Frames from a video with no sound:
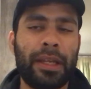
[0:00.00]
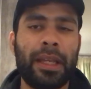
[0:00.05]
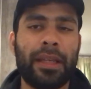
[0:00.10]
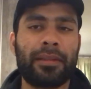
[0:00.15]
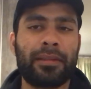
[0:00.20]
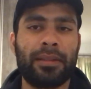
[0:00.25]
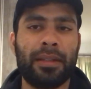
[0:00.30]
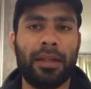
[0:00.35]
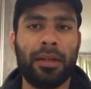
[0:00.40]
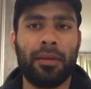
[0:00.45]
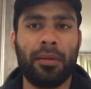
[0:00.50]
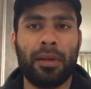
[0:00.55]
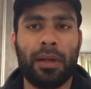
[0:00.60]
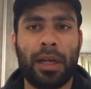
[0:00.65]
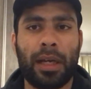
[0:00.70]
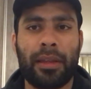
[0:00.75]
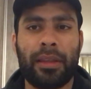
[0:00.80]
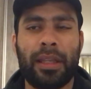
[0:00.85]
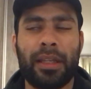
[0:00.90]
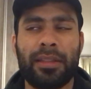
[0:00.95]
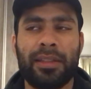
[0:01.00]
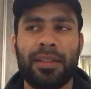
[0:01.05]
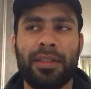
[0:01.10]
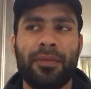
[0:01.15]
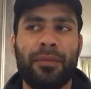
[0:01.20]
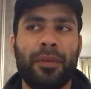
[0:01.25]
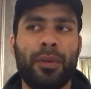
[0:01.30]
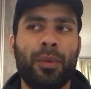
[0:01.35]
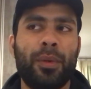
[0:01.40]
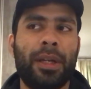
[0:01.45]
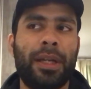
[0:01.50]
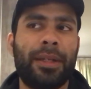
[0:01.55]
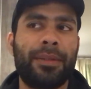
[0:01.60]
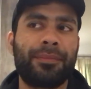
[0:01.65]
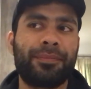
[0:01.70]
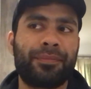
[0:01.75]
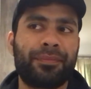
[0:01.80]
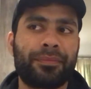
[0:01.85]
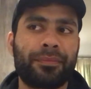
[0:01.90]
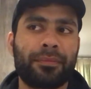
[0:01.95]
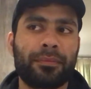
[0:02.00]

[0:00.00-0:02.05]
next now. I just feel that